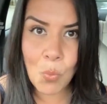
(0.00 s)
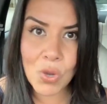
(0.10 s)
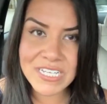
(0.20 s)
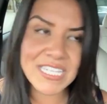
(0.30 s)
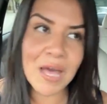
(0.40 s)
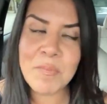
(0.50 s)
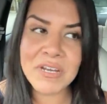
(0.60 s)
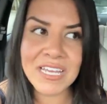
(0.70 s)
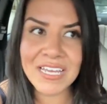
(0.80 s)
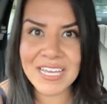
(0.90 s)
What is
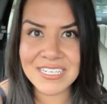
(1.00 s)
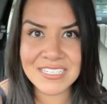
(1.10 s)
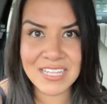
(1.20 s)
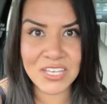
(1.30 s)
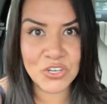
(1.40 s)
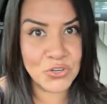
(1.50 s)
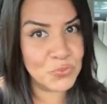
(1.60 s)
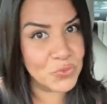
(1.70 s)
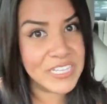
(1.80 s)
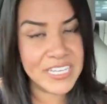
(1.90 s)
happening is that
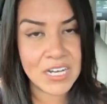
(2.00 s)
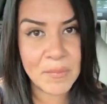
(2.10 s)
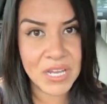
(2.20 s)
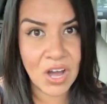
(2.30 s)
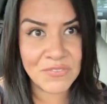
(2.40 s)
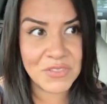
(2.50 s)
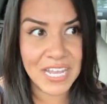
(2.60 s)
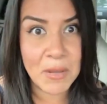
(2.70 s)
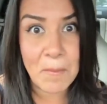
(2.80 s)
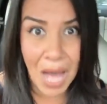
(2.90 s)
you're really coming off
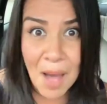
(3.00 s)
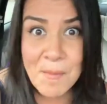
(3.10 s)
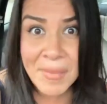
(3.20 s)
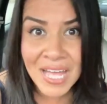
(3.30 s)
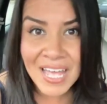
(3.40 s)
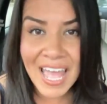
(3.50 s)
like a mom